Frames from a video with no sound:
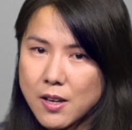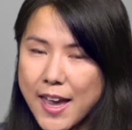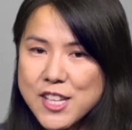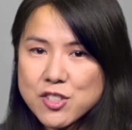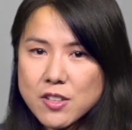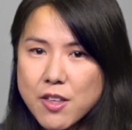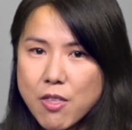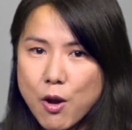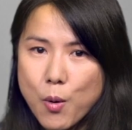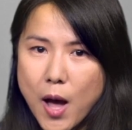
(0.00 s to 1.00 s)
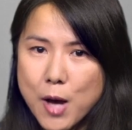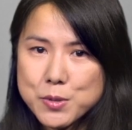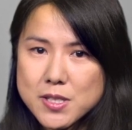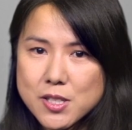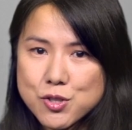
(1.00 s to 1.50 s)
Occasionally, though, I
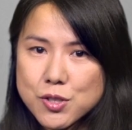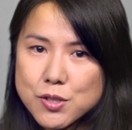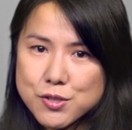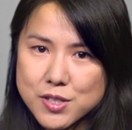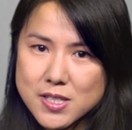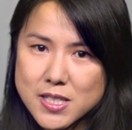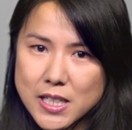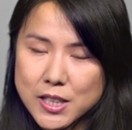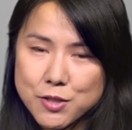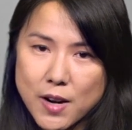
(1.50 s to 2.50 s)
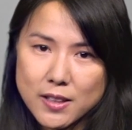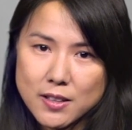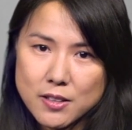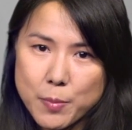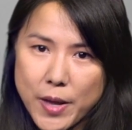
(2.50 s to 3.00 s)
would see children sitting
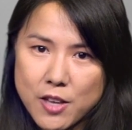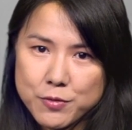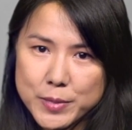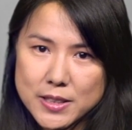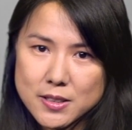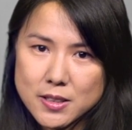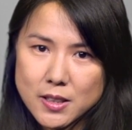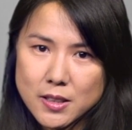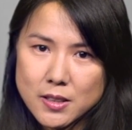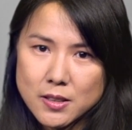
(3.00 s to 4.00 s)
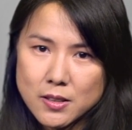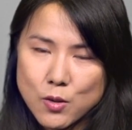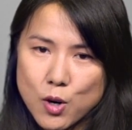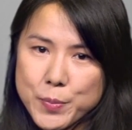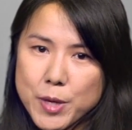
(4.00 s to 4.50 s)
directly on the pavement
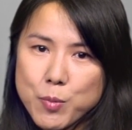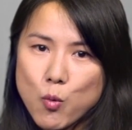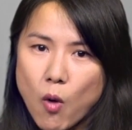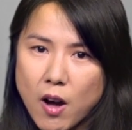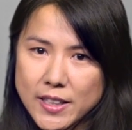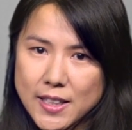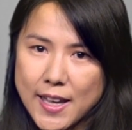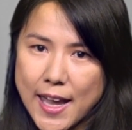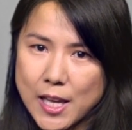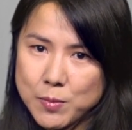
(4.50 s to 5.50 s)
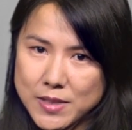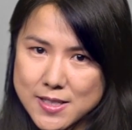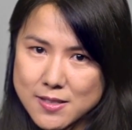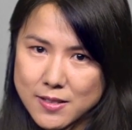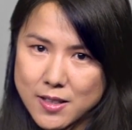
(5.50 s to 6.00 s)
or people walking
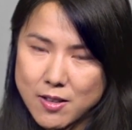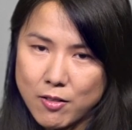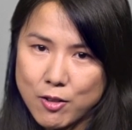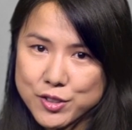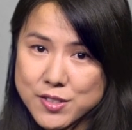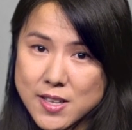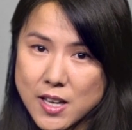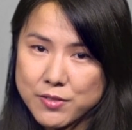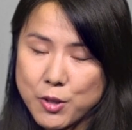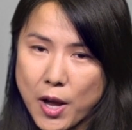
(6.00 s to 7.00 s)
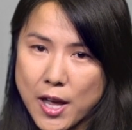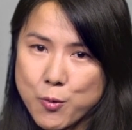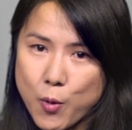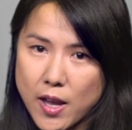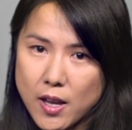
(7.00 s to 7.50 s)
aimlessly along the side of the
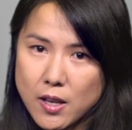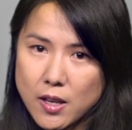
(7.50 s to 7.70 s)
highway.